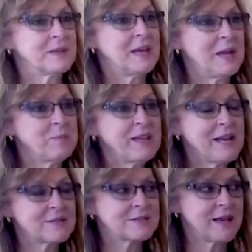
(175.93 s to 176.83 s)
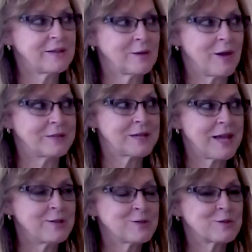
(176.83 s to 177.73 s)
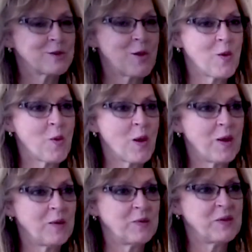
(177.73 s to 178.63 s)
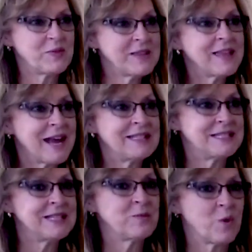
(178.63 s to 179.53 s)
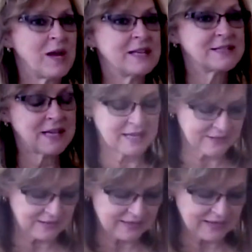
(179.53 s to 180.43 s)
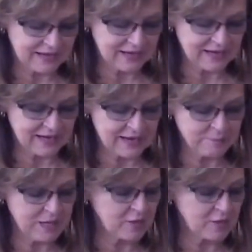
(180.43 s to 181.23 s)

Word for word: I played outside a lot, and so the thing that I did was, and I may